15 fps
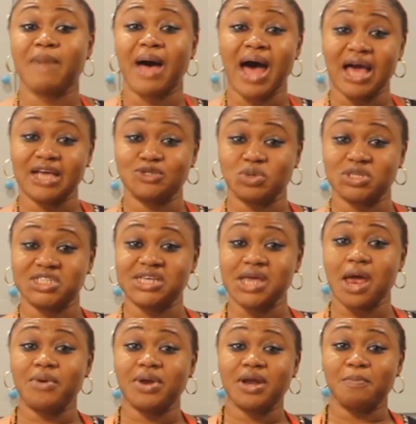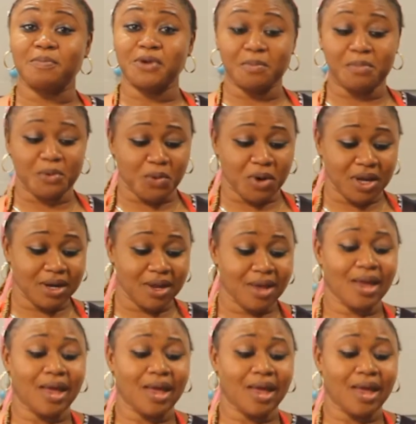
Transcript: my eyes was tearing up, number one,